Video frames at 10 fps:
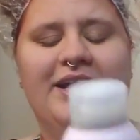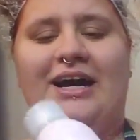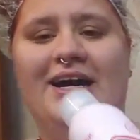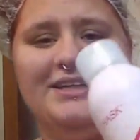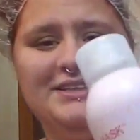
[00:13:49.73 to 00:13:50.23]

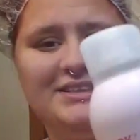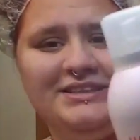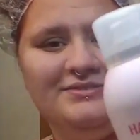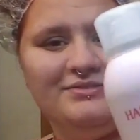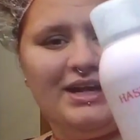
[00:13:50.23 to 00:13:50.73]

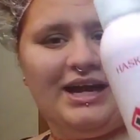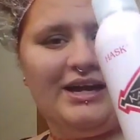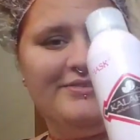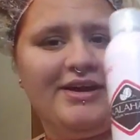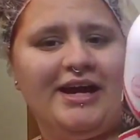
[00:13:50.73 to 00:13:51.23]
Husk,
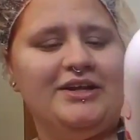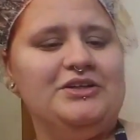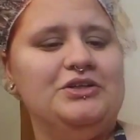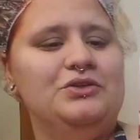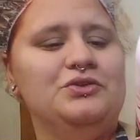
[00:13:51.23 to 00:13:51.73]
I've
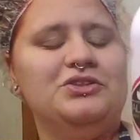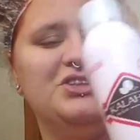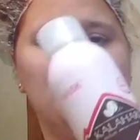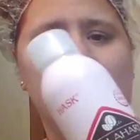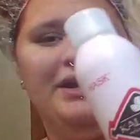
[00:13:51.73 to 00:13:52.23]
had
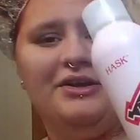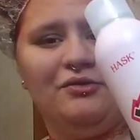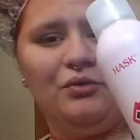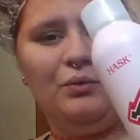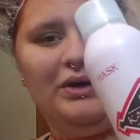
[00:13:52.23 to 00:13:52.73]
used 3
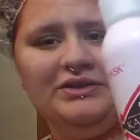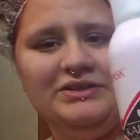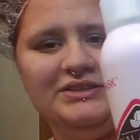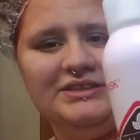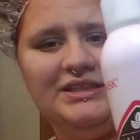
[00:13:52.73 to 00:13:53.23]
different
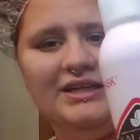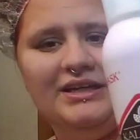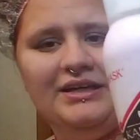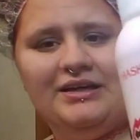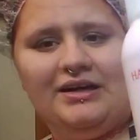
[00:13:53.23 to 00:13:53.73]
ones
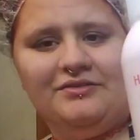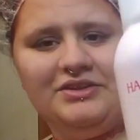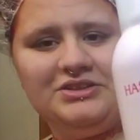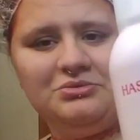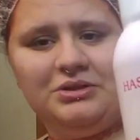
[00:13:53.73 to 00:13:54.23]
of
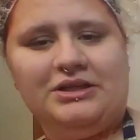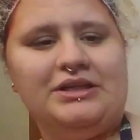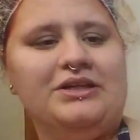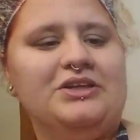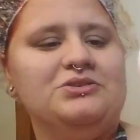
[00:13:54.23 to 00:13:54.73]
this
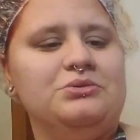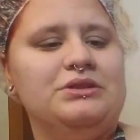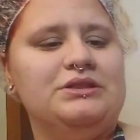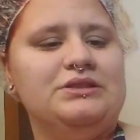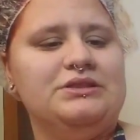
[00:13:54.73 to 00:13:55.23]
one. And this
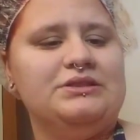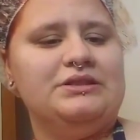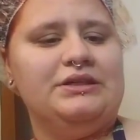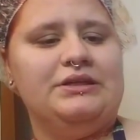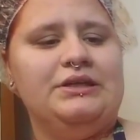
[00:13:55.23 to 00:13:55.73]
one is
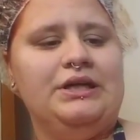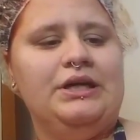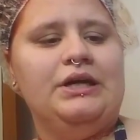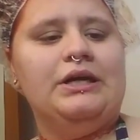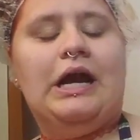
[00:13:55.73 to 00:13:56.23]
the
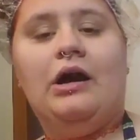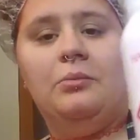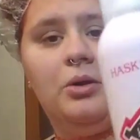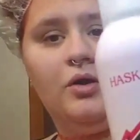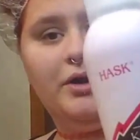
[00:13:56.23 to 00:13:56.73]

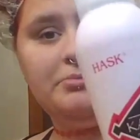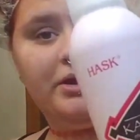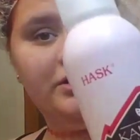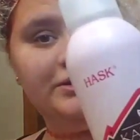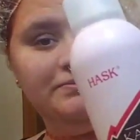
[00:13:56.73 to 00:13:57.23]
calamari
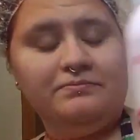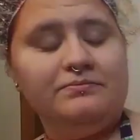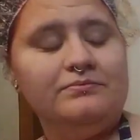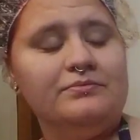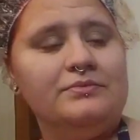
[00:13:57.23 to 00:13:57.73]
melon.
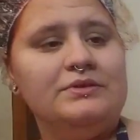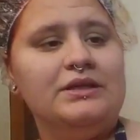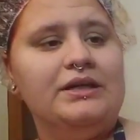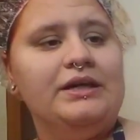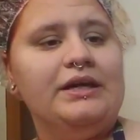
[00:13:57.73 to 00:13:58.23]

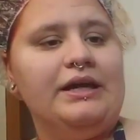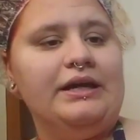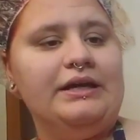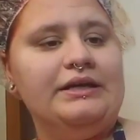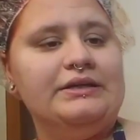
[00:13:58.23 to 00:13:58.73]

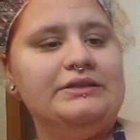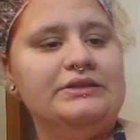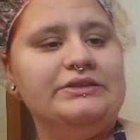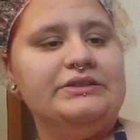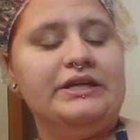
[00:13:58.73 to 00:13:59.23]

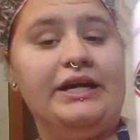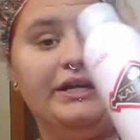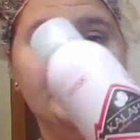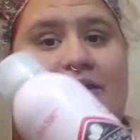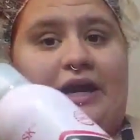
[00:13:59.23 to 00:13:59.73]
And
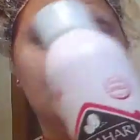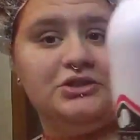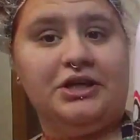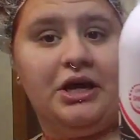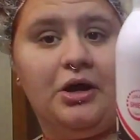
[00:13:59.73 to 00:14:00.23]
it
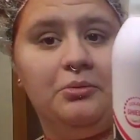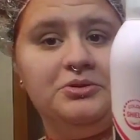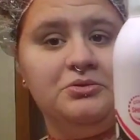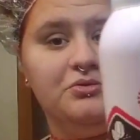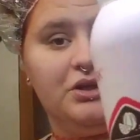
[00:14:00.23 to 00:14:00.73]
actually
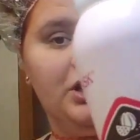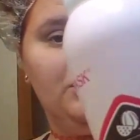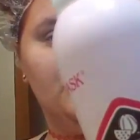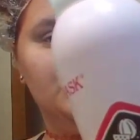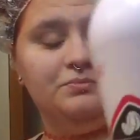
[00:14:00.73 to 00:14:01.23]
helps with the
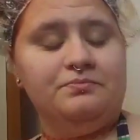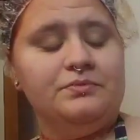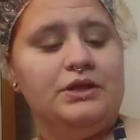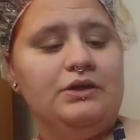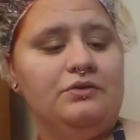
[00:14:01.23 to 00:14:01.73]
color,
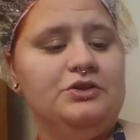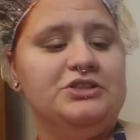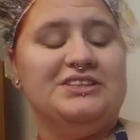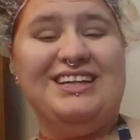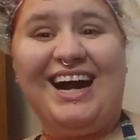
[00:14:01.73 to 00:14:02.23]
which is